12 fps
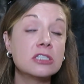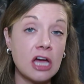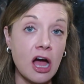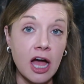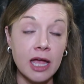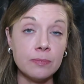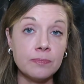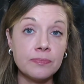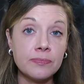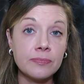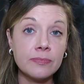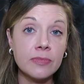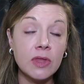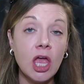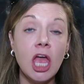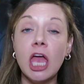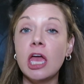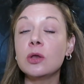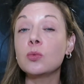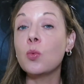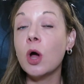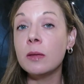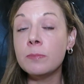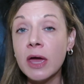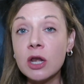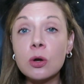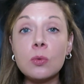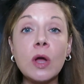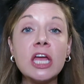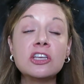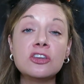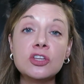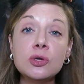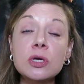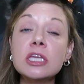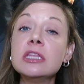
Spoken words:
time. And what better way to do